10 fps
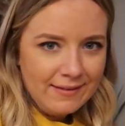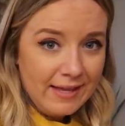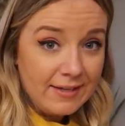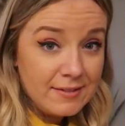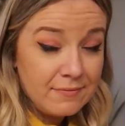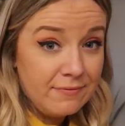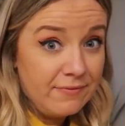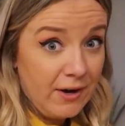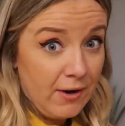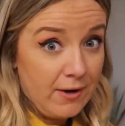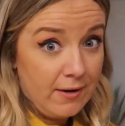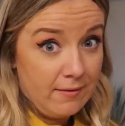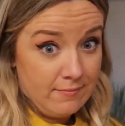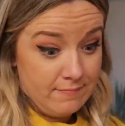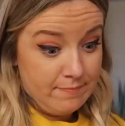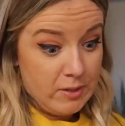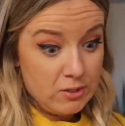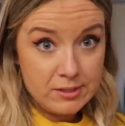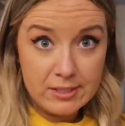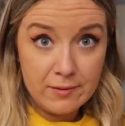That is very
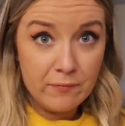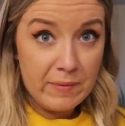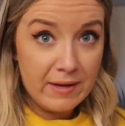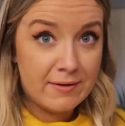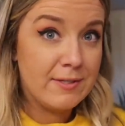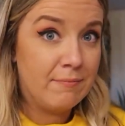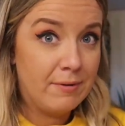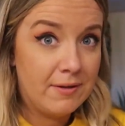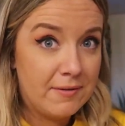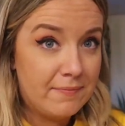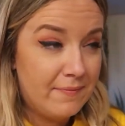ballsy of me to put